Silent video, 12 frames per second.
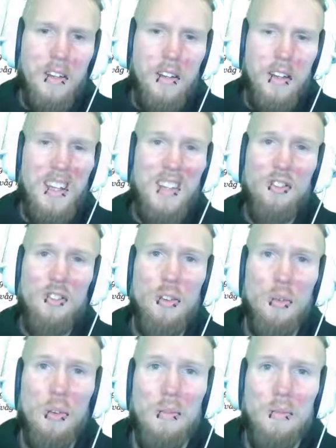it's
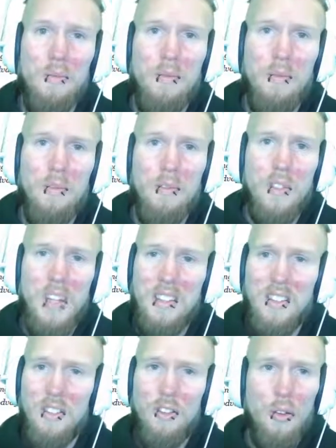true.
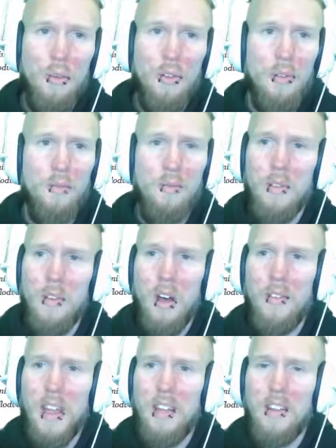That's the truth
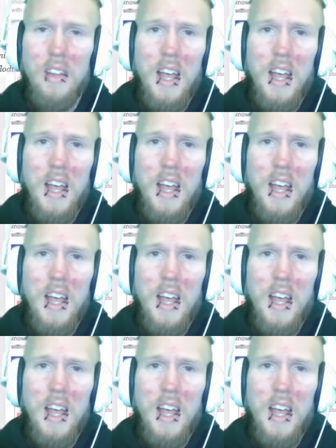of it.